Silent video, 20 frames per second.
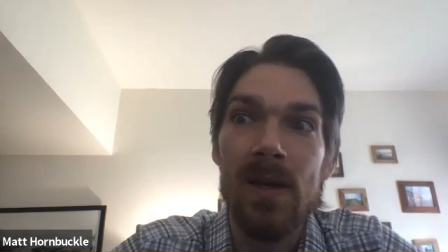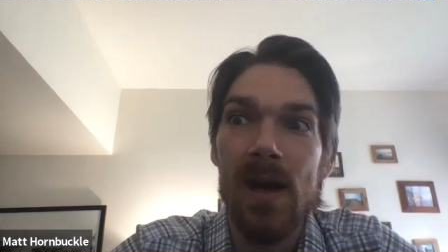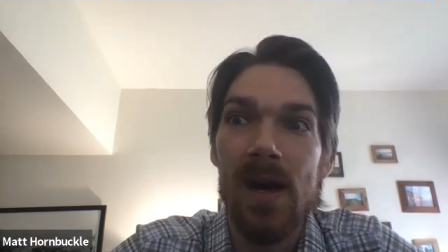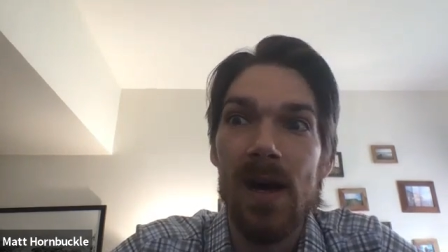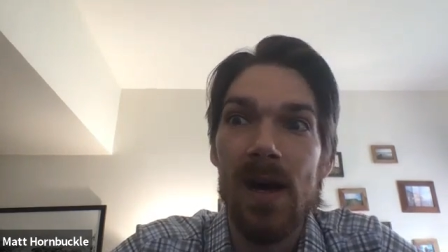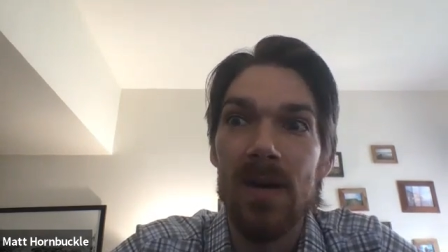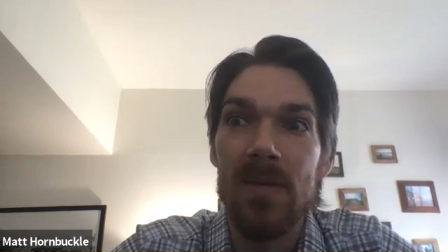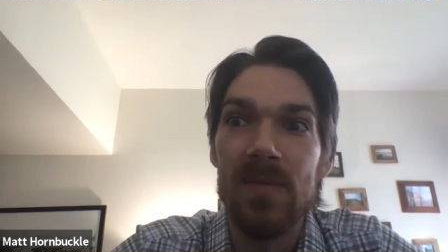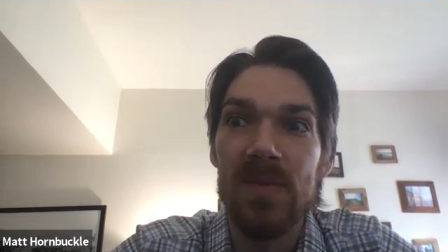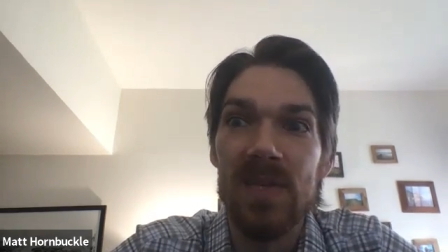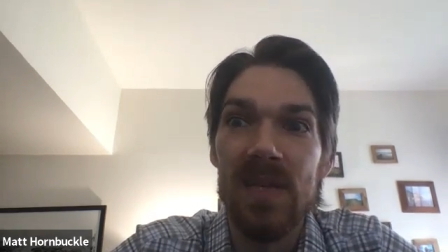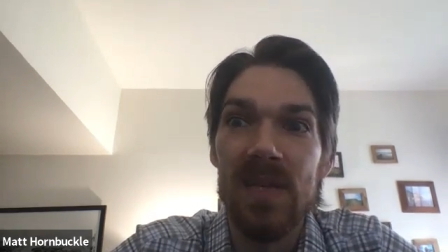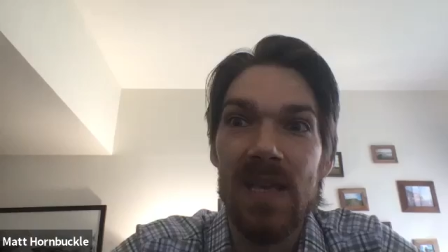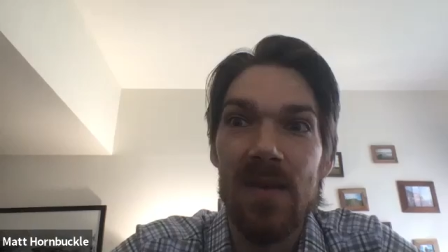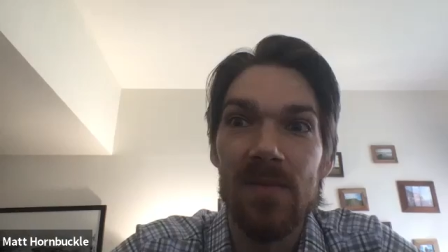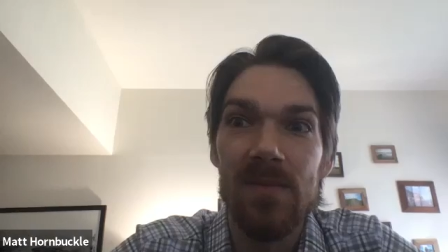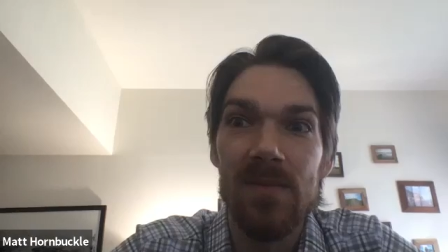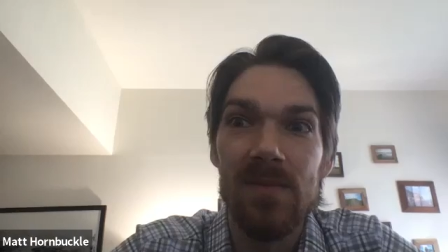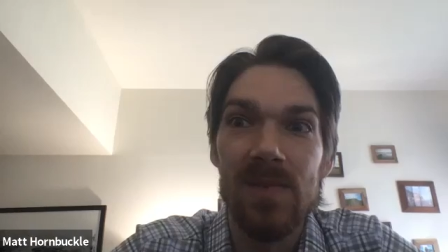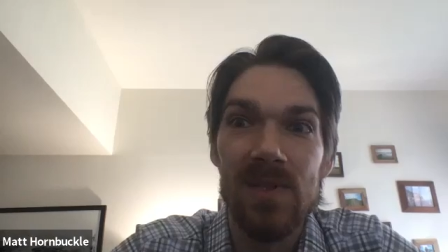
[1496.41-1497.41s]

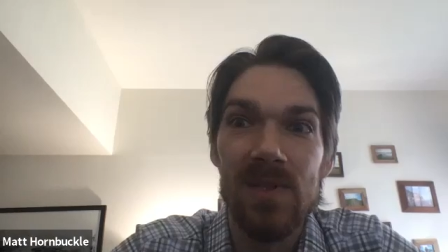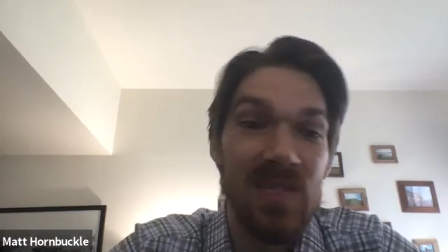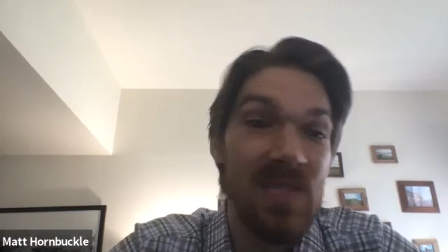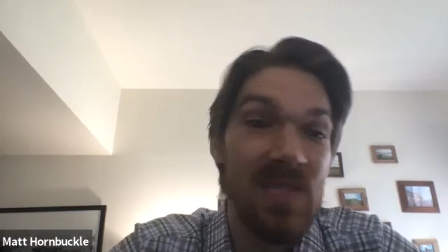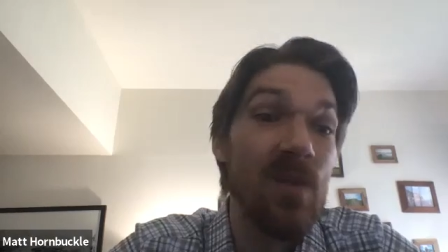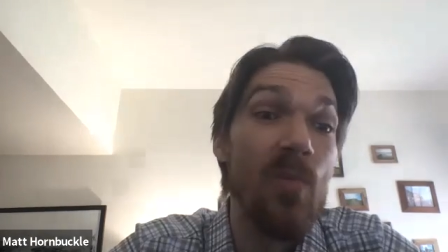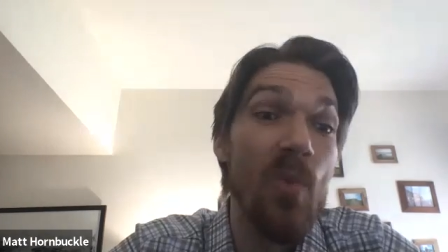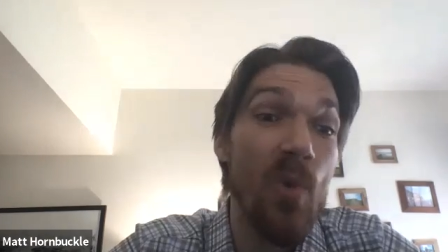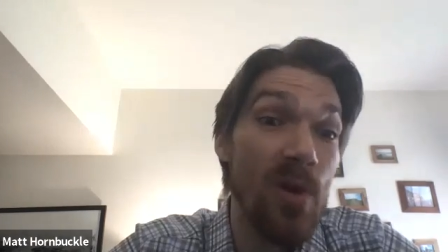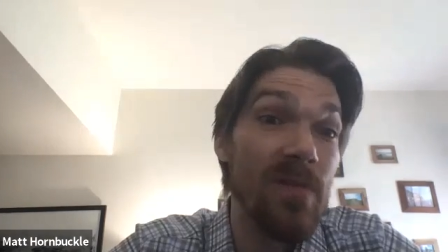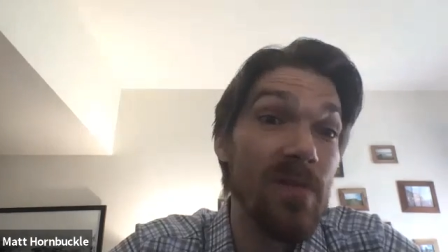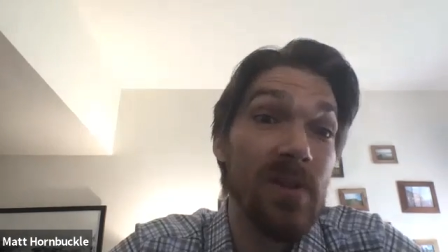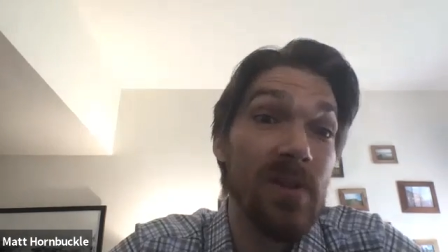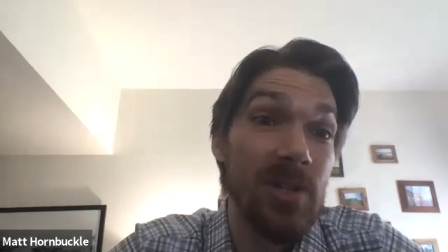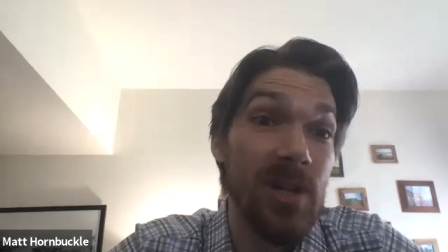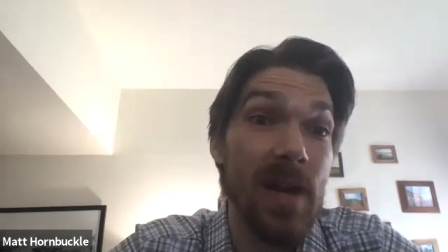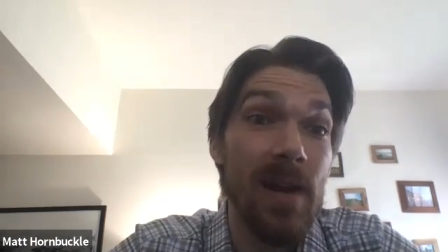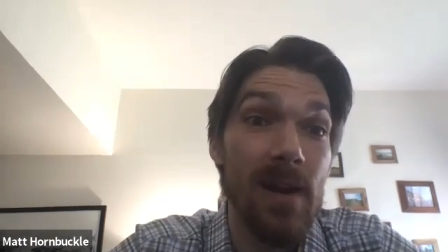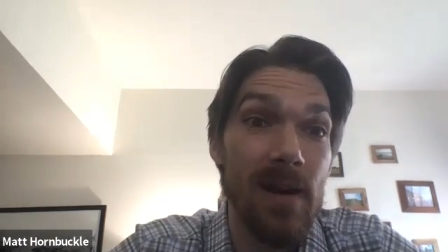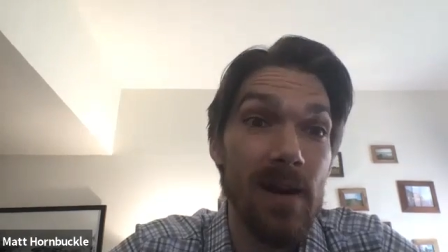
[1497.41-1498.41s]
to steal more of the
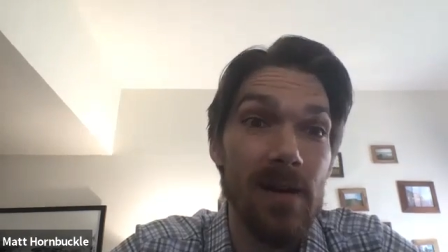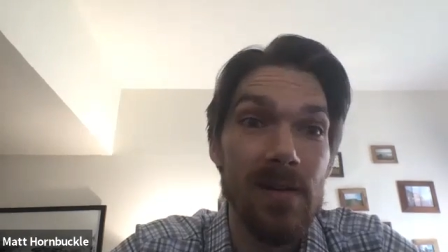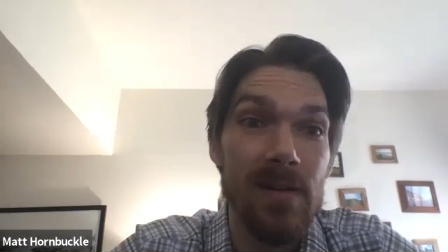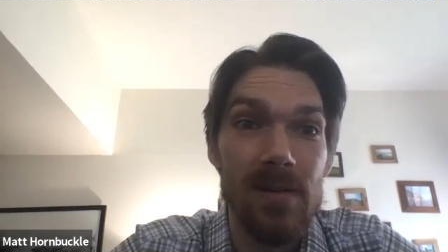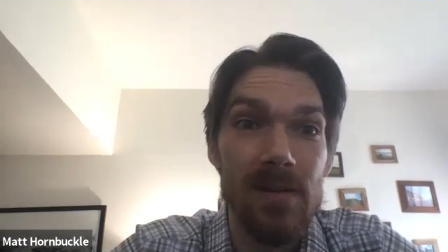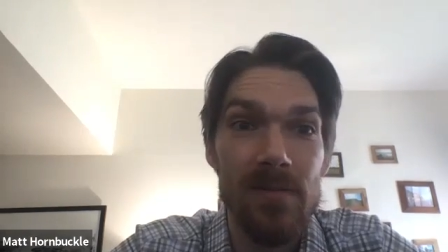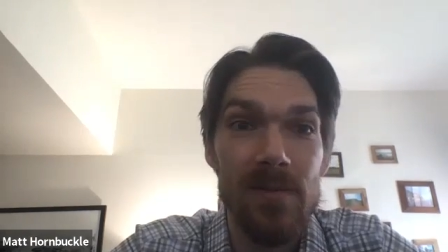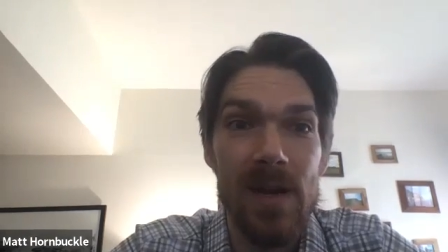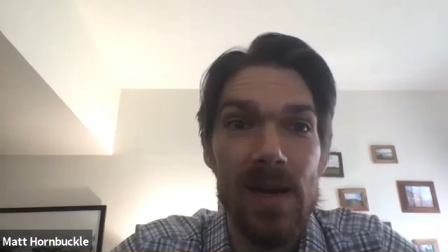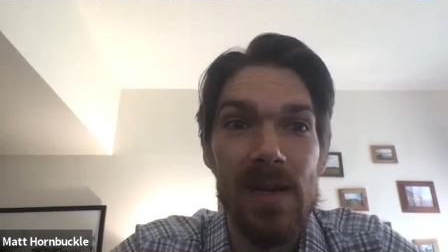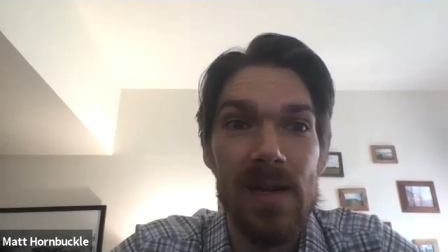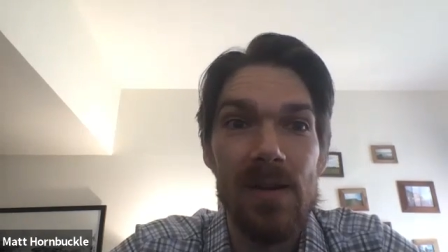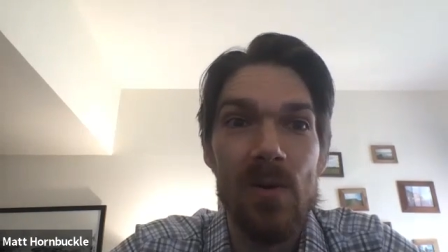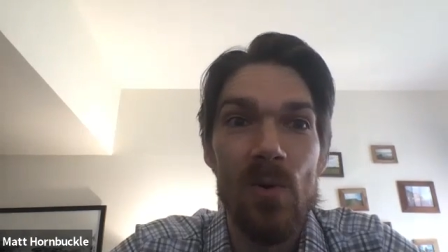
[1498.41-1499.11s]
share, right?